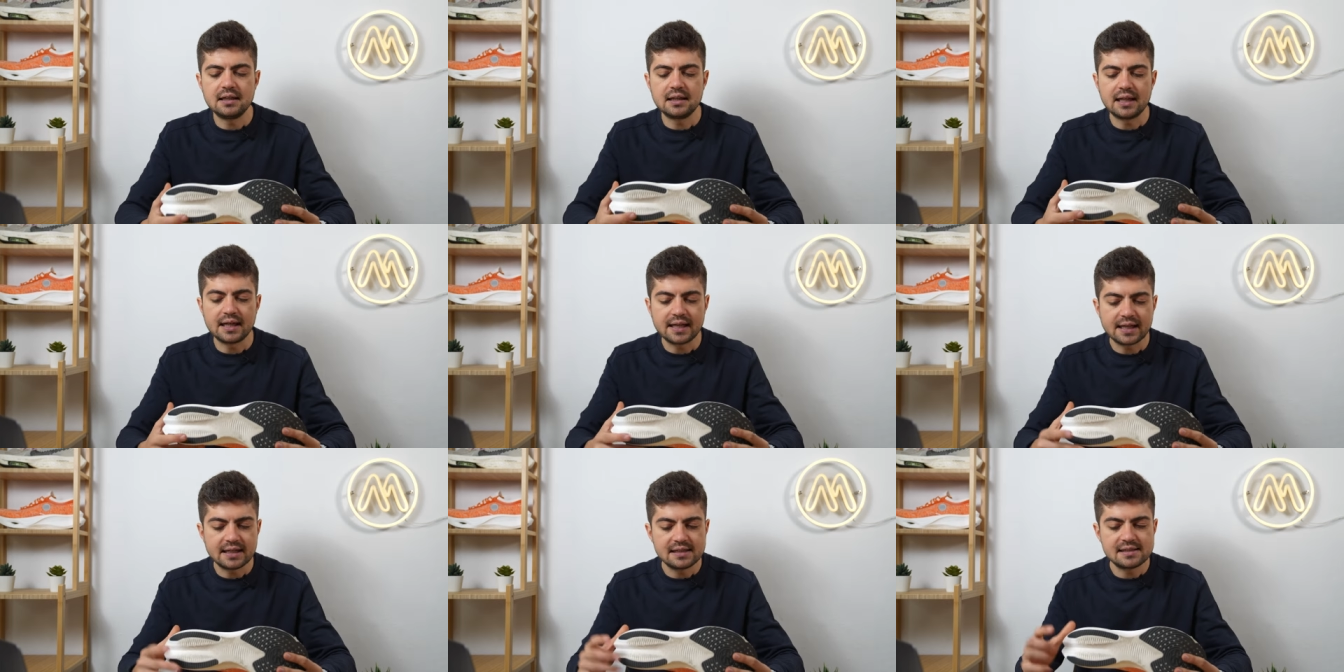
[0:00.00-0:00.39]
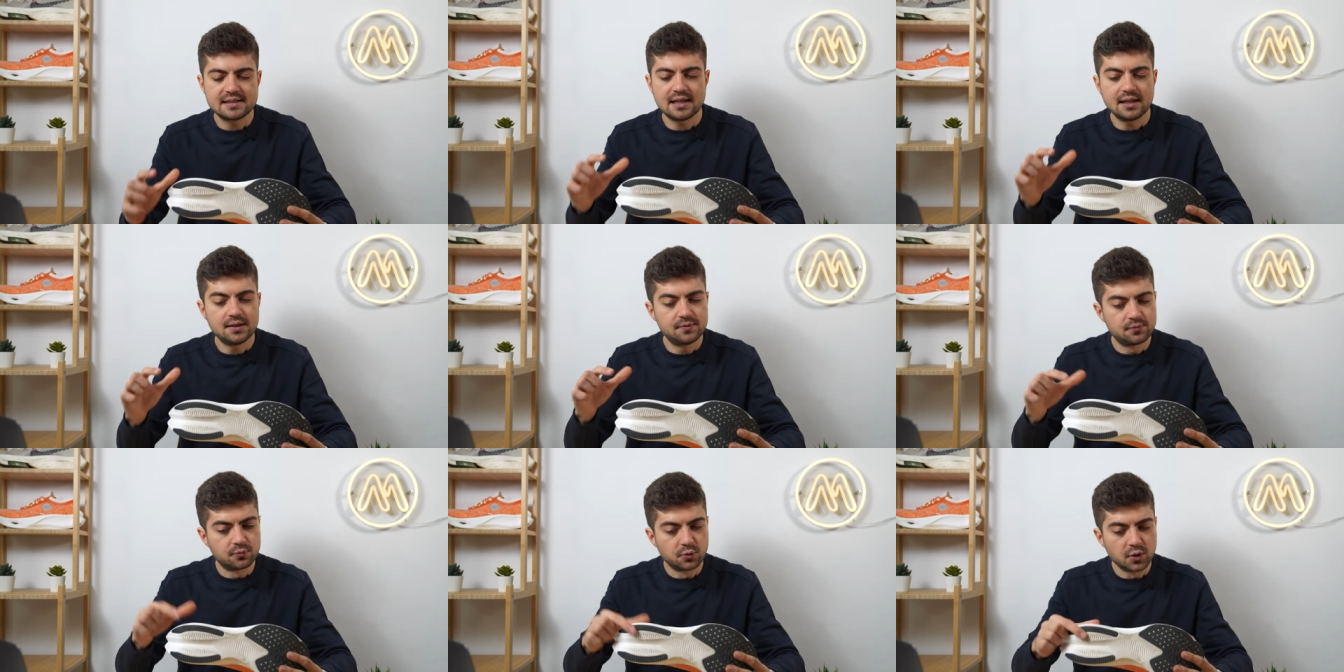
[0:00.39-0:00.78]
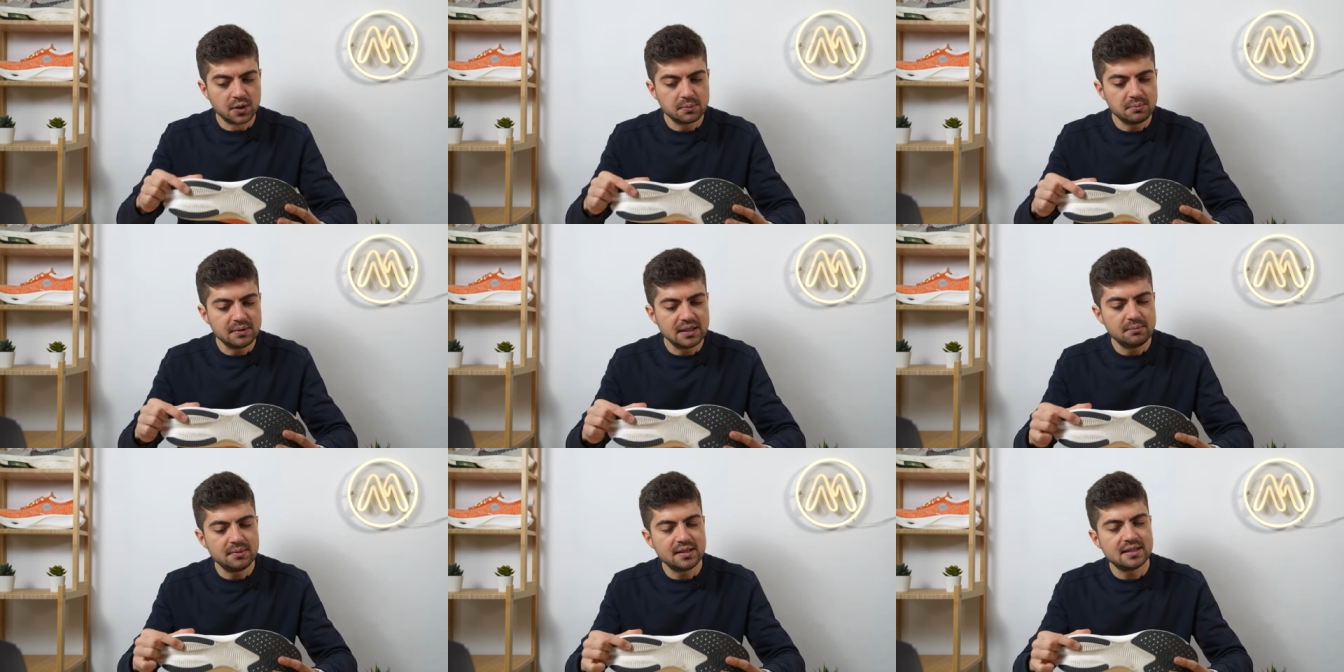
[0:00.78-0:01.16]
Like I said, forty
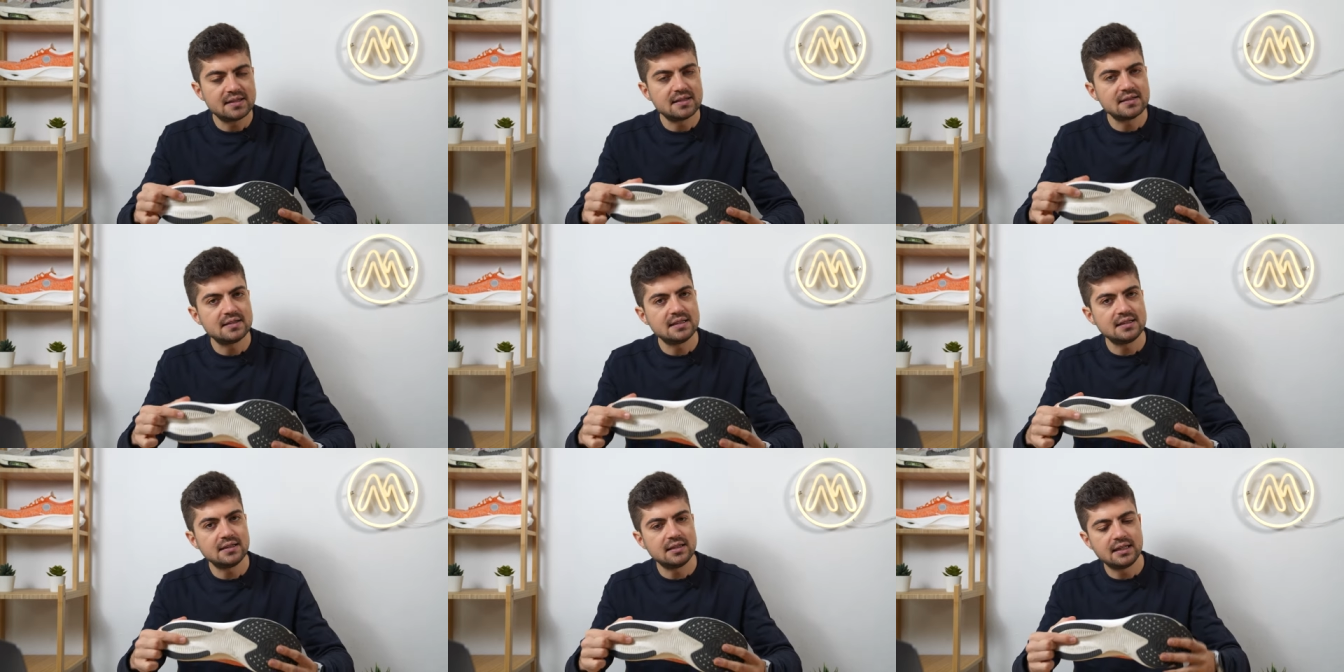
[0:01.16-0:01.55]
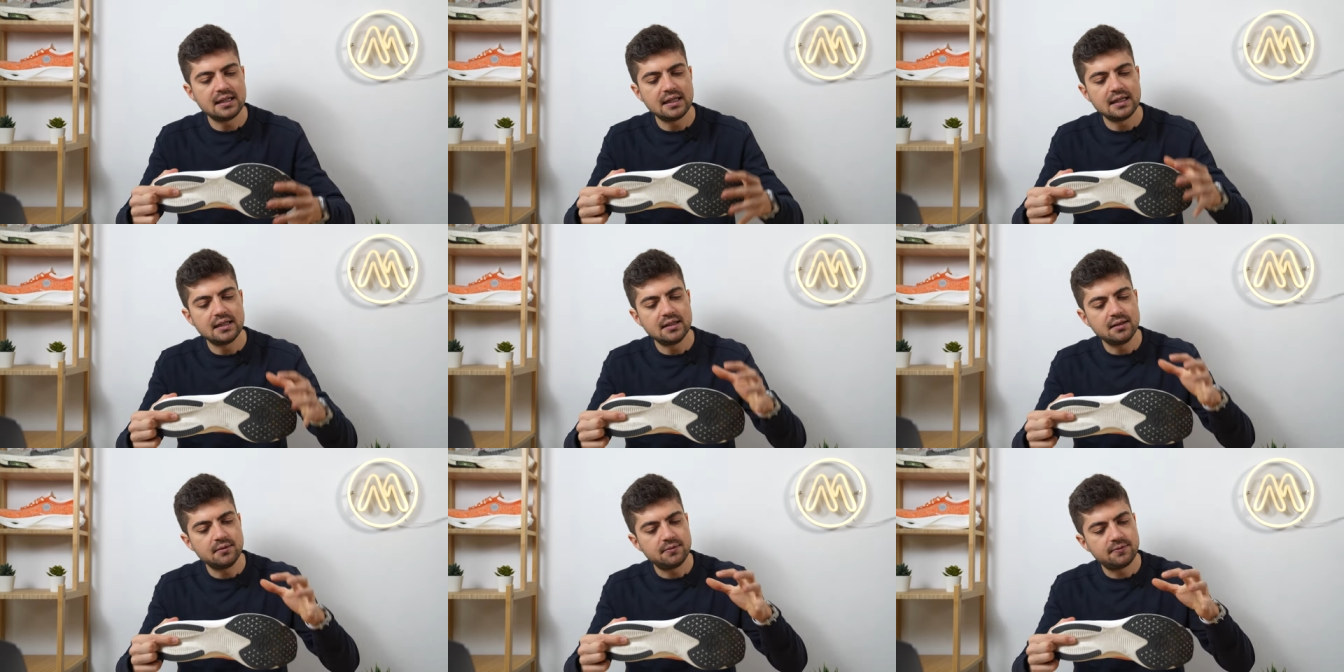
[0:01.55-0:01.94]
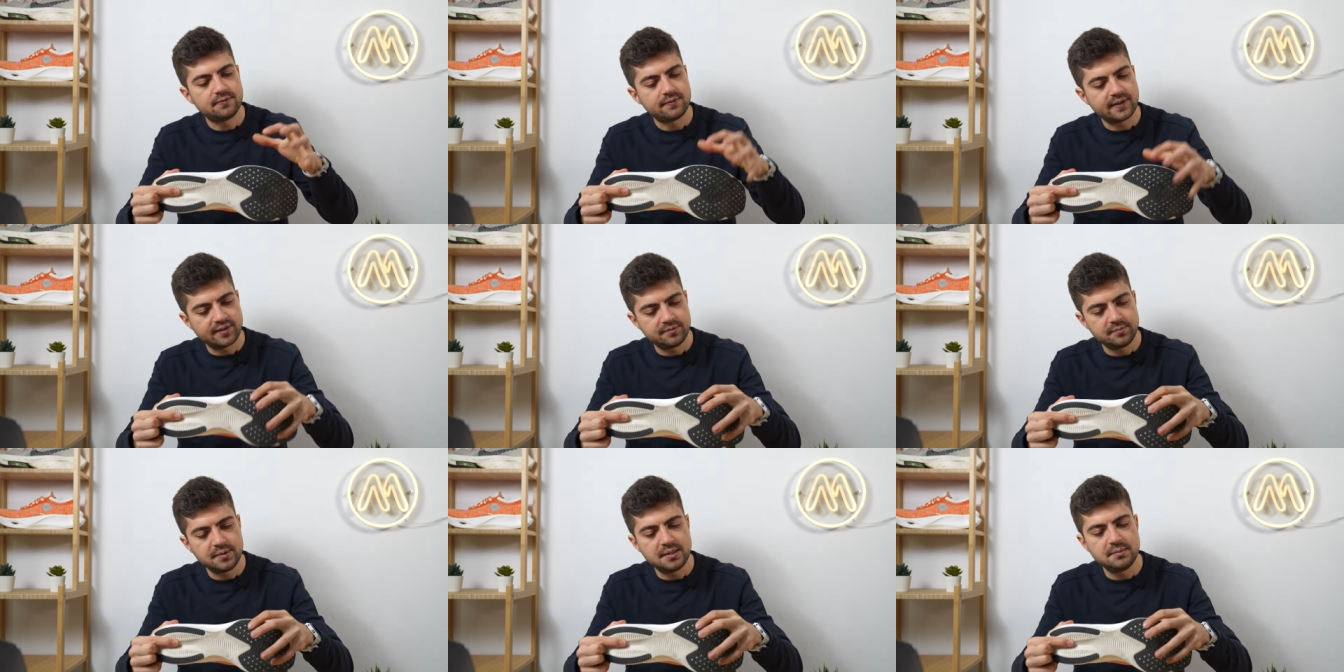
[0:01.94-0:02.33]
millimeters in the heel,
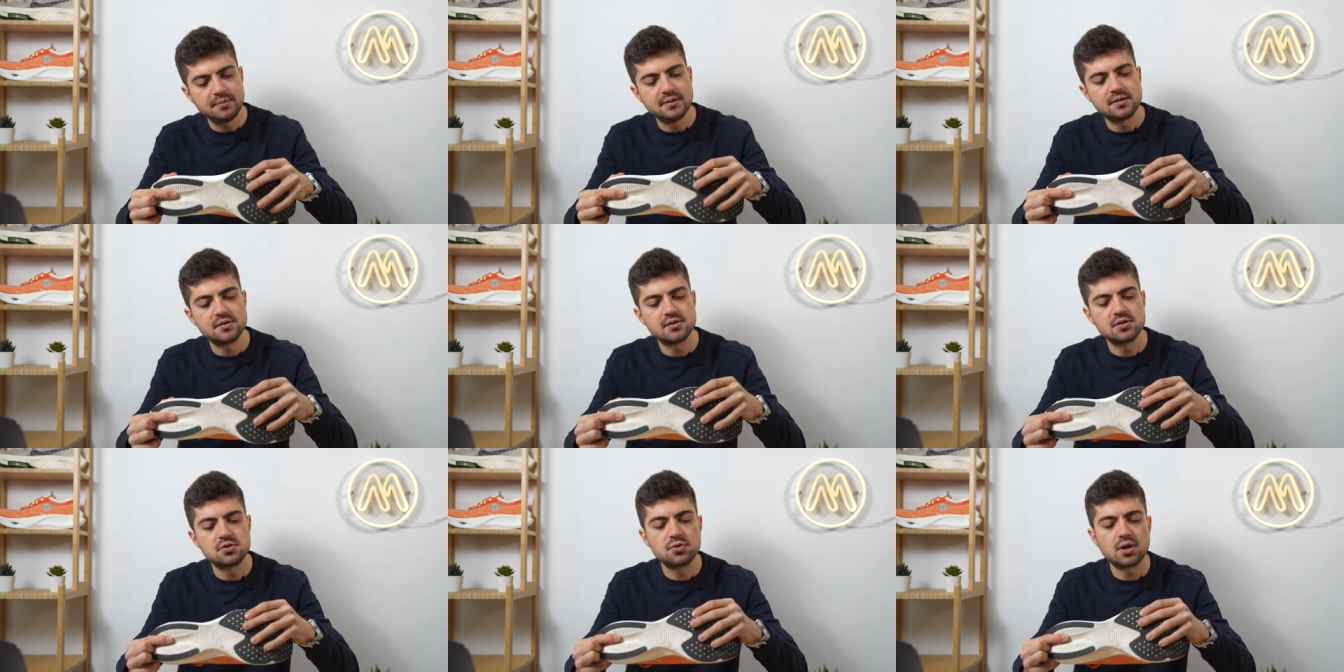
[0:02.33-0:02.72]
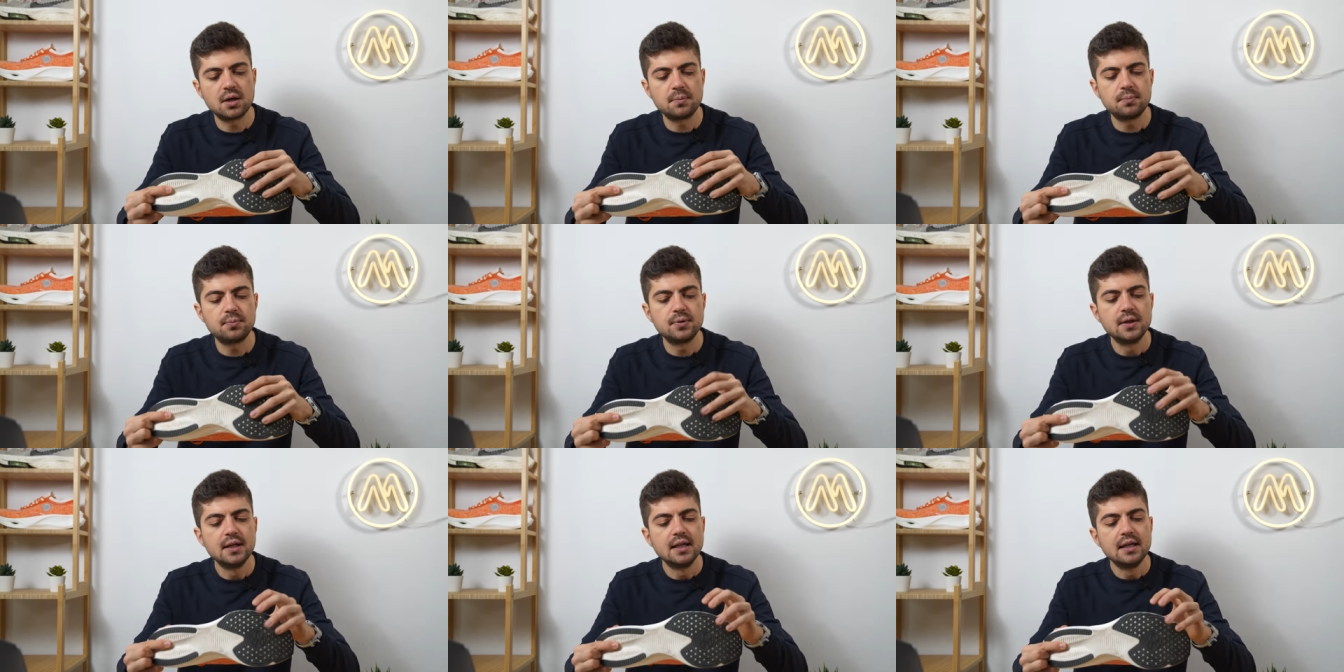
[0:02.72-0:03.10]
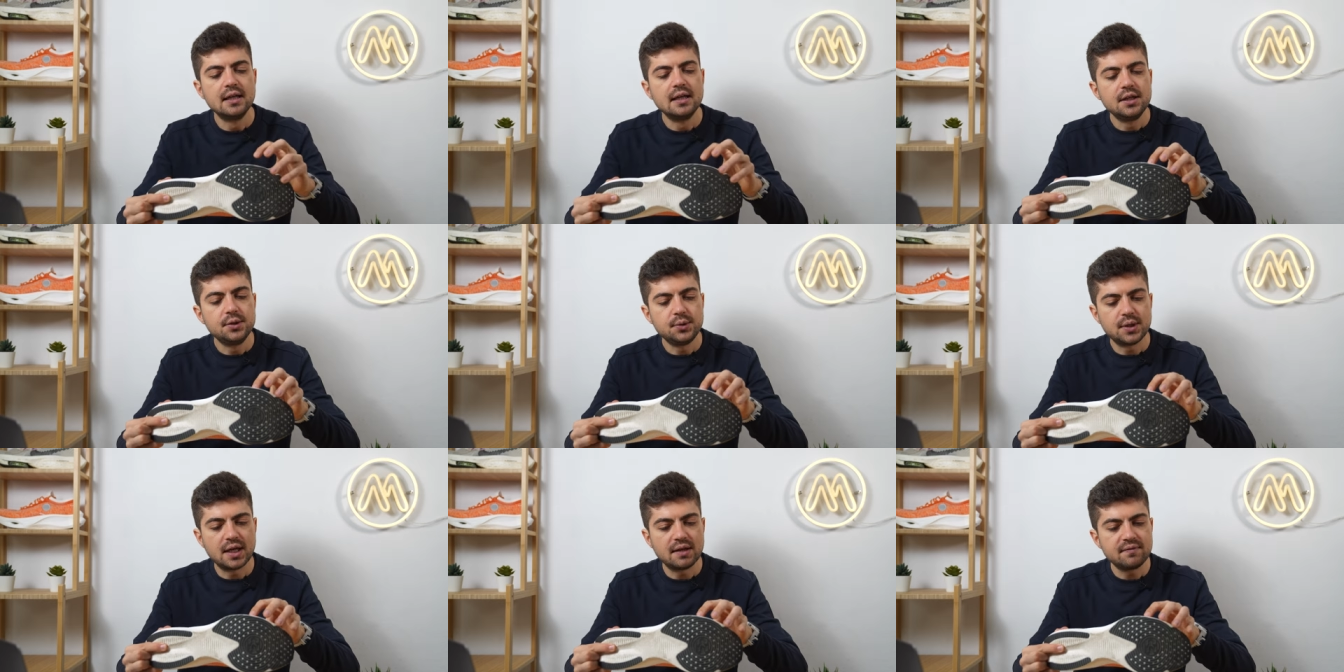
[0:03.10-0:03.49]
five millimeters drop.
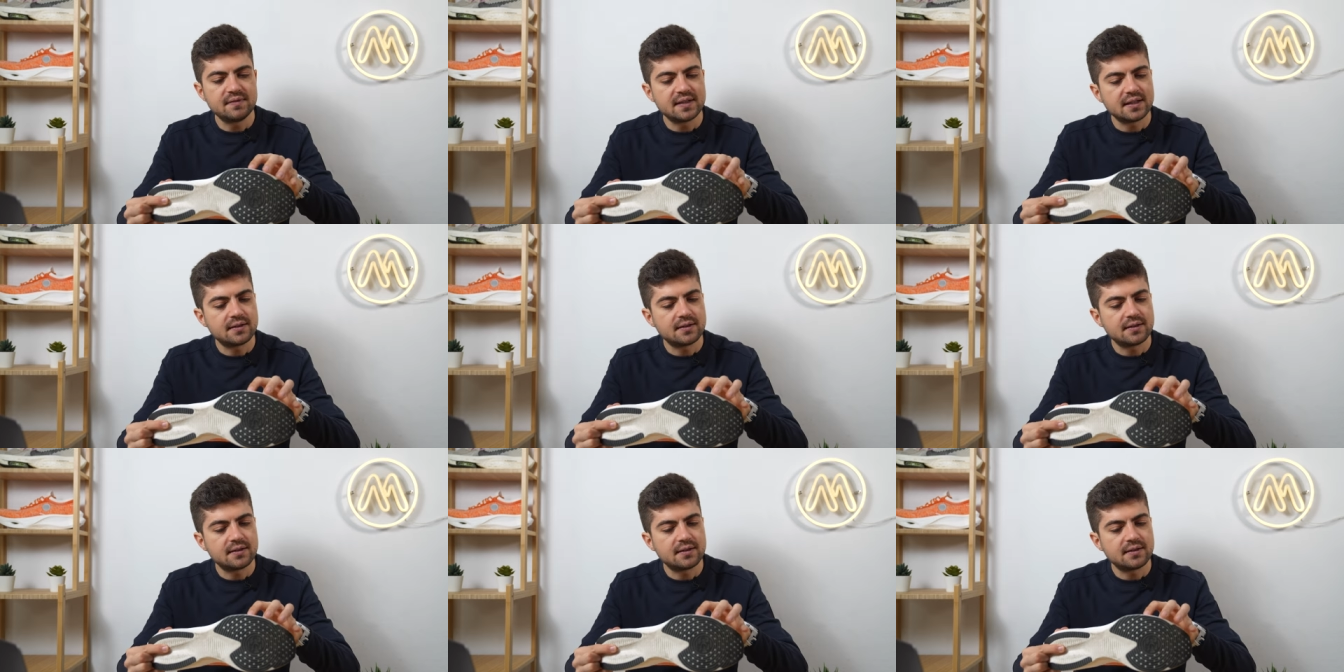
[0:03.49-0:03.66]
You have